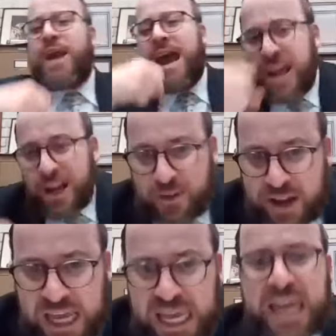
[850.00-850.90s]
you're
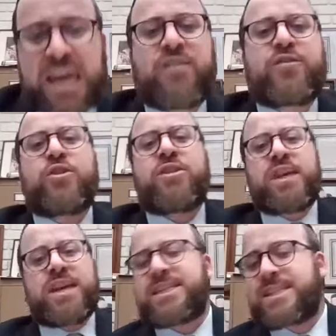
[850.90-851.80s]
angry, if you're
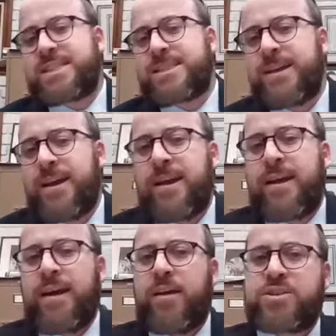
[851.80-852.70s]
this.
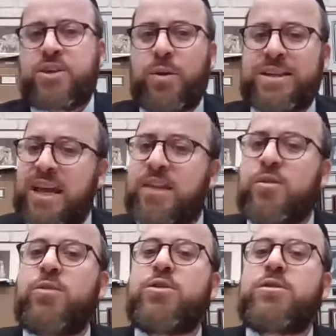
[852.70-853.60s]
So he said,
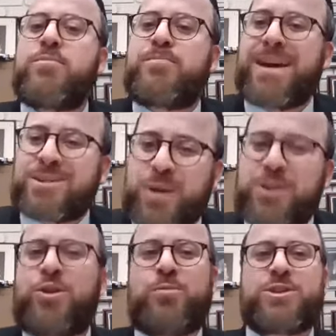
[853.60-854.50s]
you know the best way
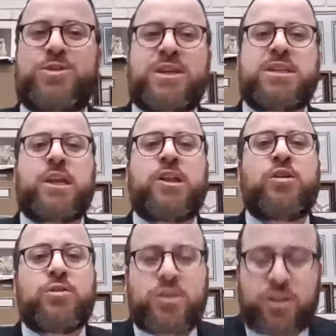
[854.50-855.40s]
to learn mussar is? You
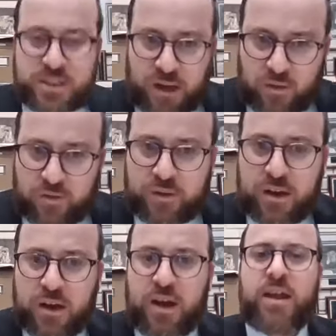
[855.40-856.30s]
learn to yourself.
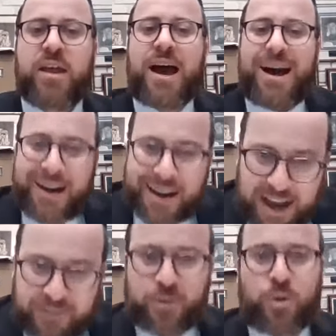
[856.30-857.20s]
I
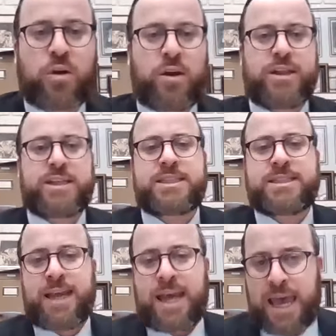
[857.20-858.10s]
have to work on
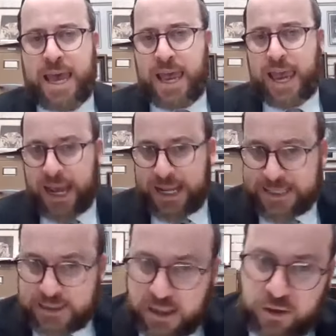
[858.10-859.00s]
this.
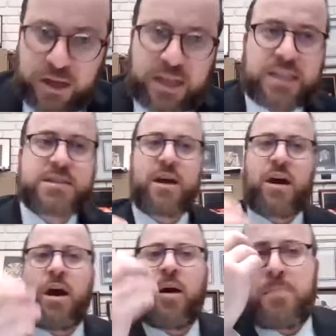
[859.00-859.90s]
And there is
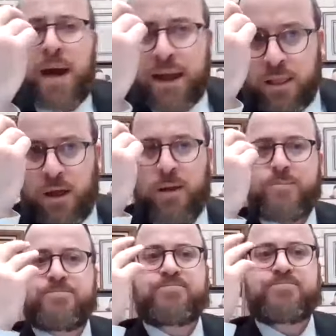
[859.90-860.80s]
a my law,